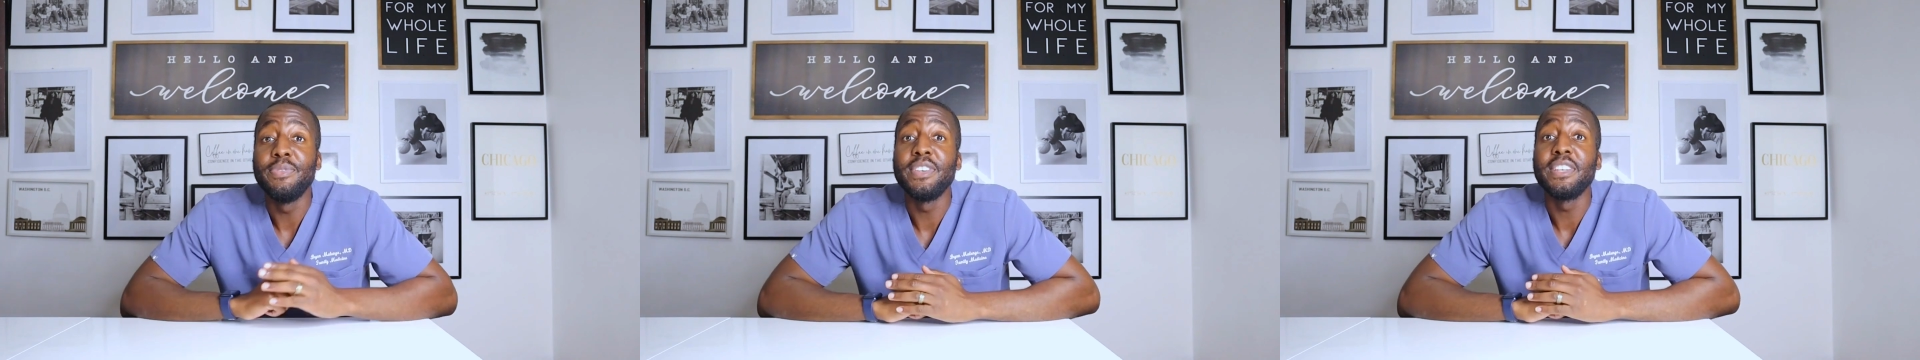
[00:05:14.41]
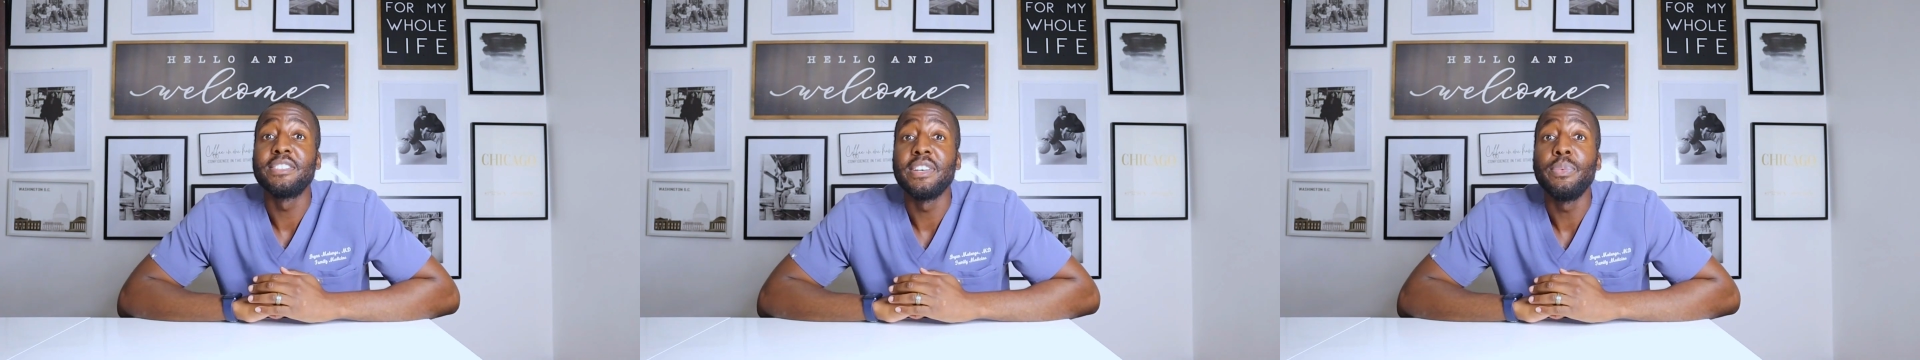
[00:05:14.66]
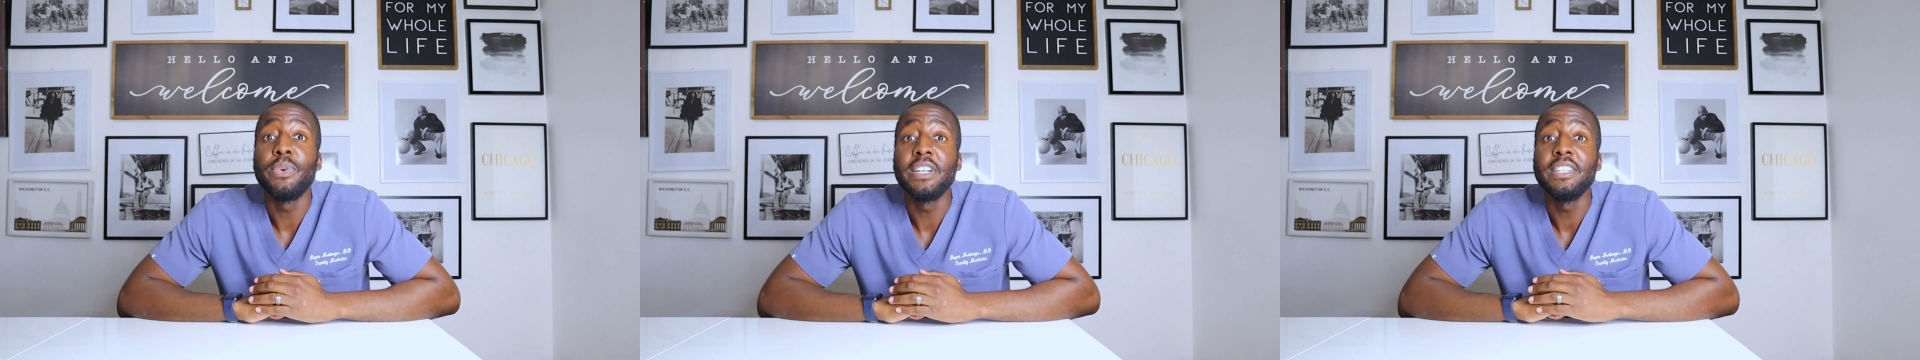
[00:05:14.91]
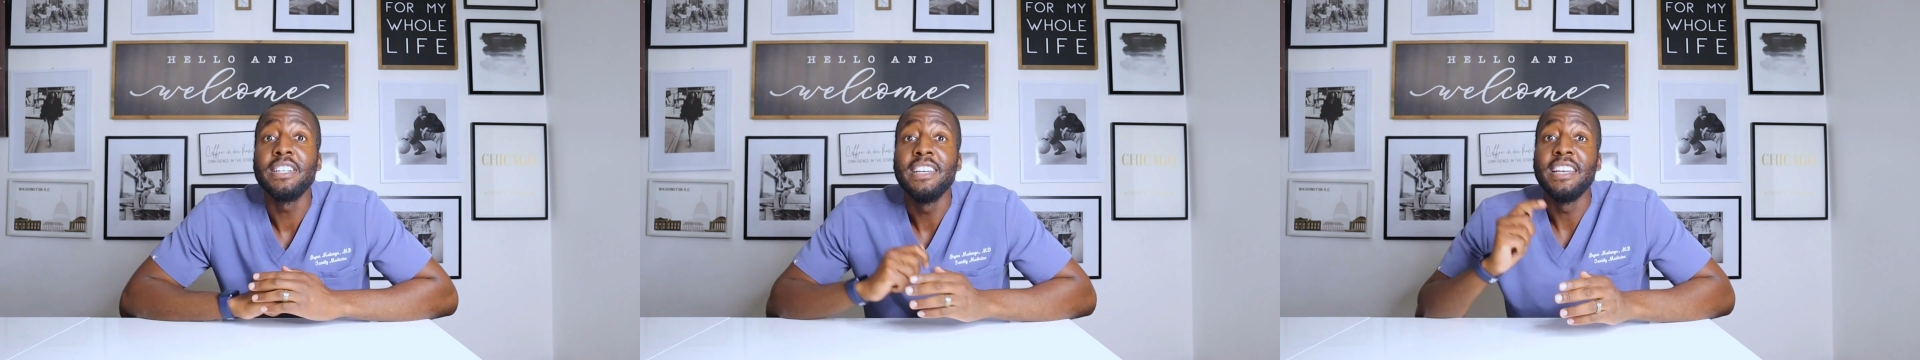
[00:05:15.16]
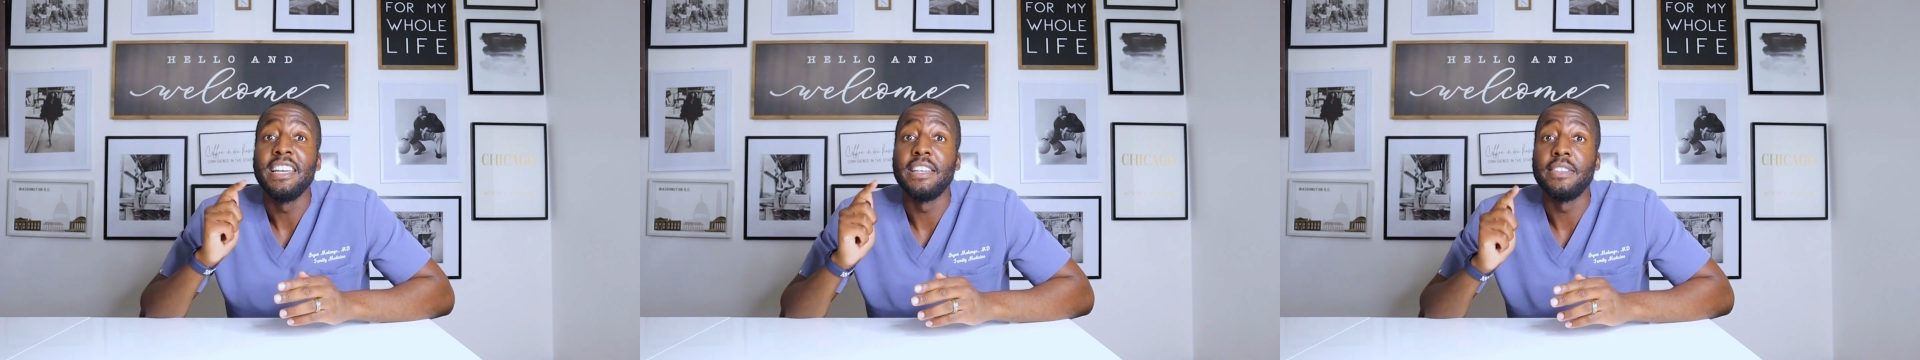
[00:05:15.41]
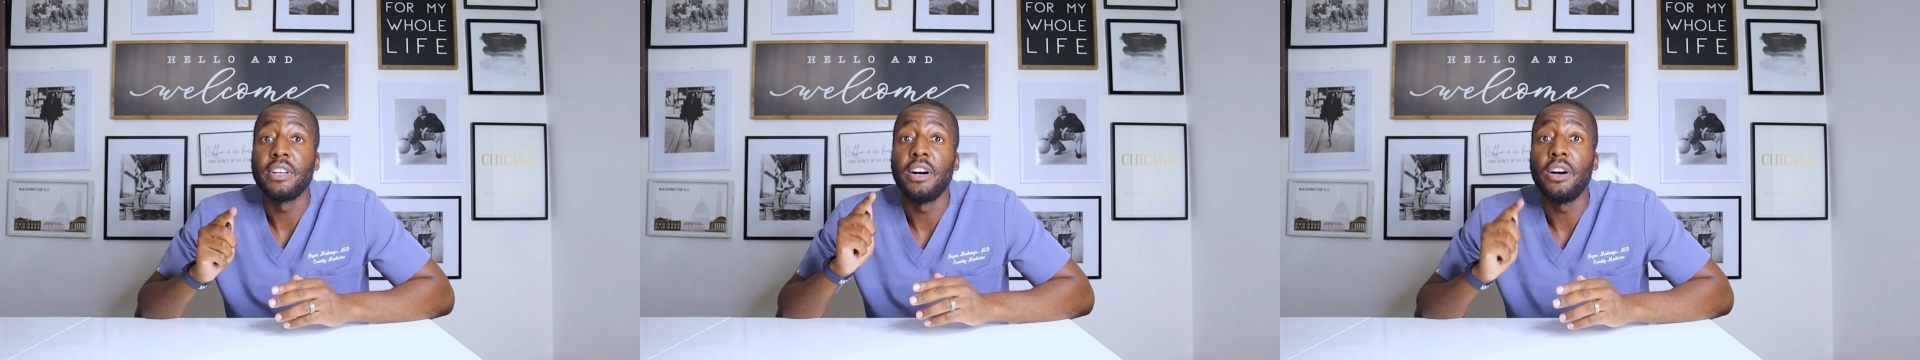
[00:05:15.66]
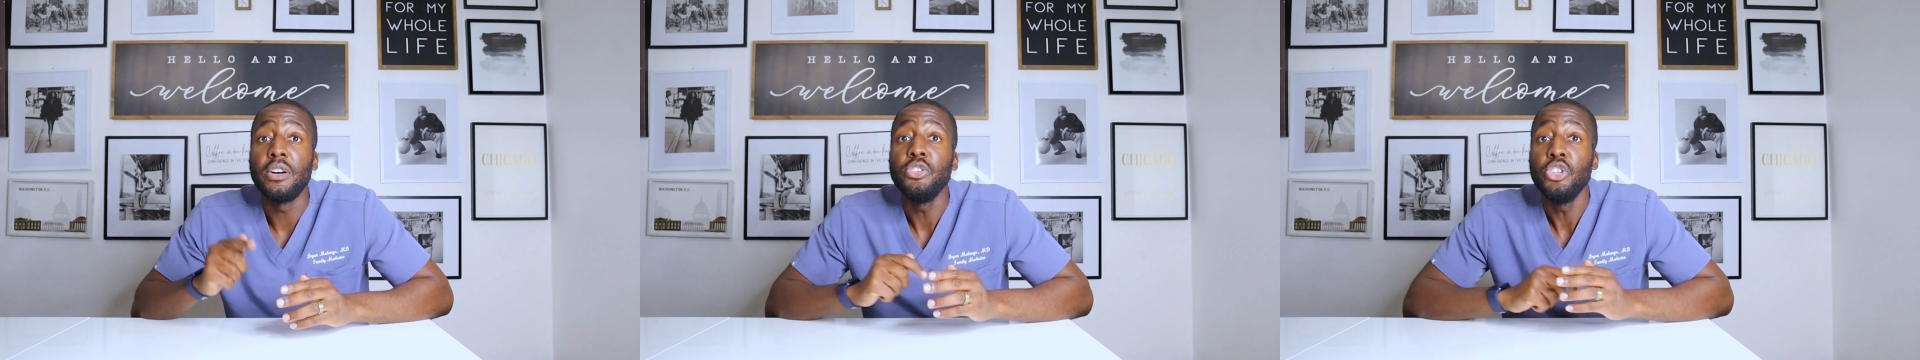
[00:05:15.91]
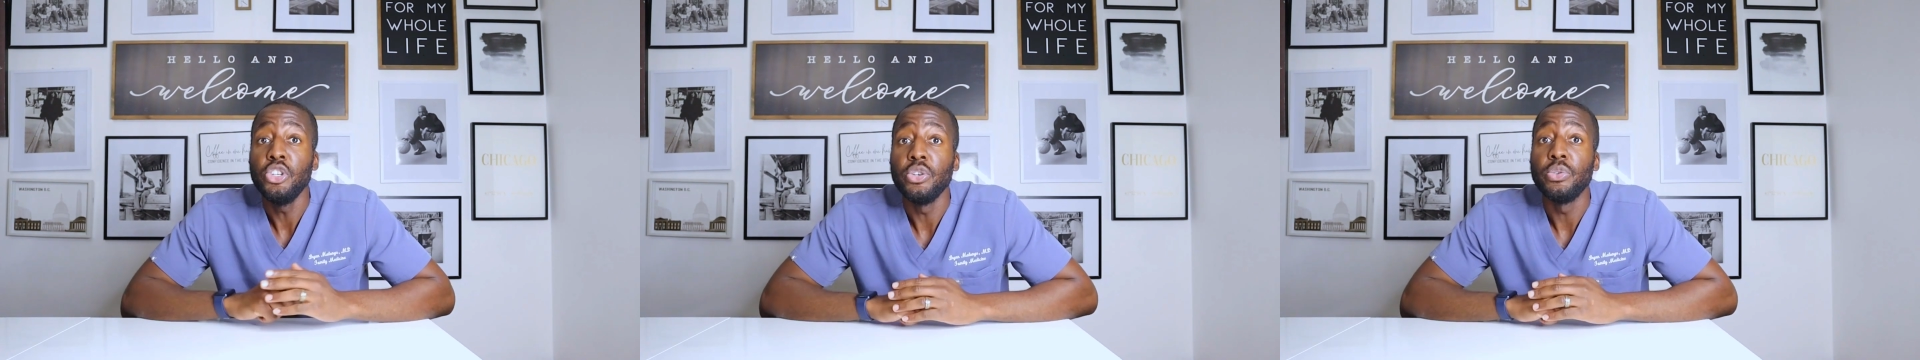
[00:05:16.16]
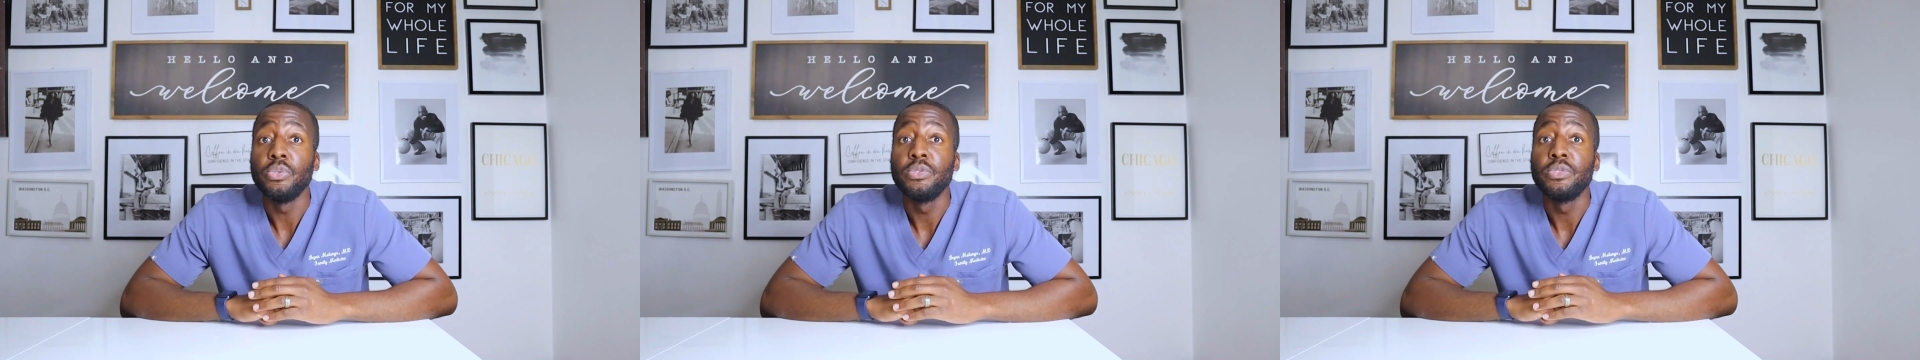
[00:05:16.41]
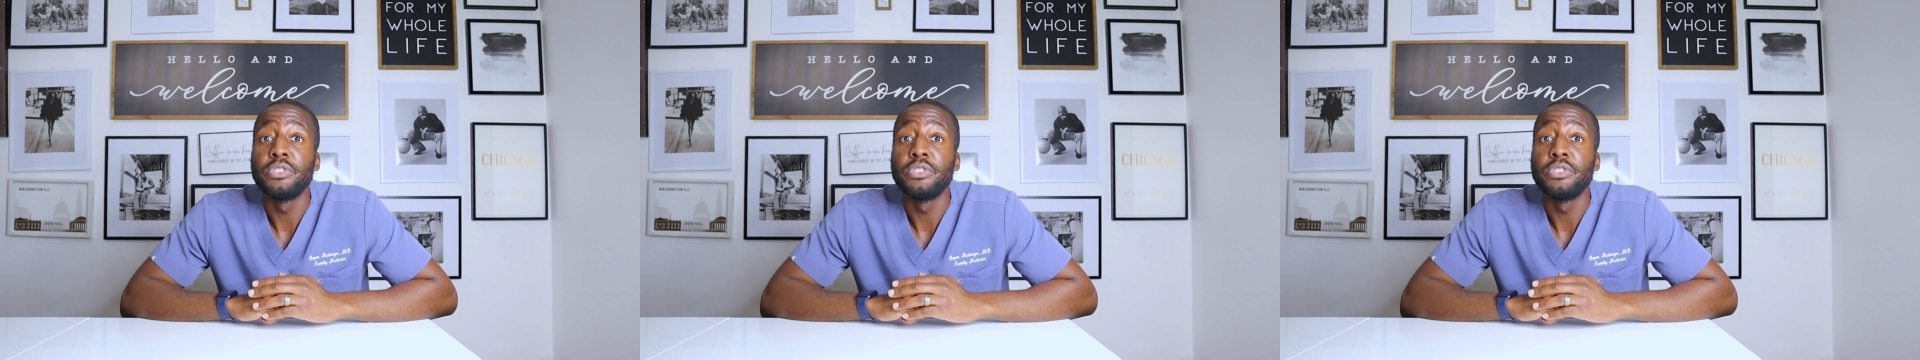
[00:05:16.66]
evict someone, it's on you.